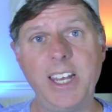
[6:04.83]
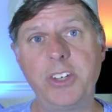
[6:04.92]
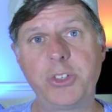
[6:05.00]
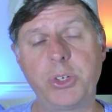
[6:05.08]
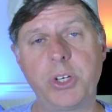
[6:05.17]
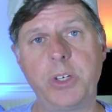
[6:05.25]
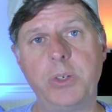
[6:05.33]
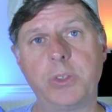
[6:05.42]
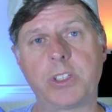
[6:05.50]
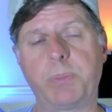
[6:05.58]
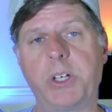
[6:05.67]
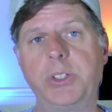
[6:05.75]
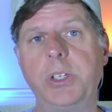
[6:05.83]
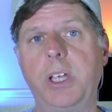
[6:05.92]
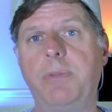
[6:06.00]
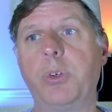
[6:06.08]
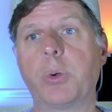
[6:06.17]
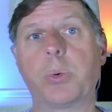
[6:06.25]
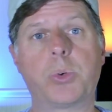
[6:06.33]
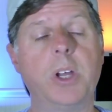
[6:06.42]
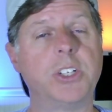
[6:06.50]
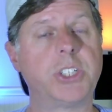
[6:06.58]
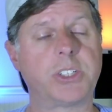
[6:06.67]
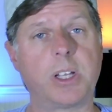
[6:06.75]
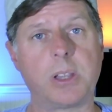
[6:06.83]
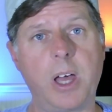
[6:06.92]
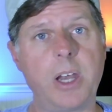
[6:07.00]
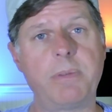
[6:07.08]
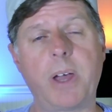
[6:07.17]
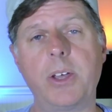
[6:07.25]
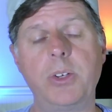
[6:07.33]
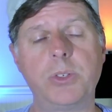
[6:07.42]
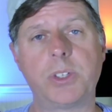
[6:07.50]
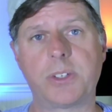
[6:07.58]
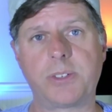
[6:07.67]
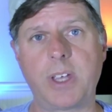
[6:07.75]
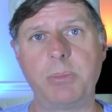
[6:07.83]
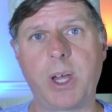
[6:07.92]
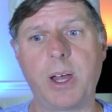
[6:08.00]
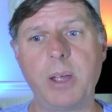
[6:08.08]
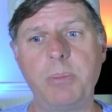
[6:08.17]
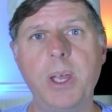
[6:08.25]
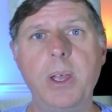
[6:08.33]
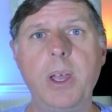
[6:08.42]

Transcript: easier to use, especially if you're adjusting a lot of values at the same time.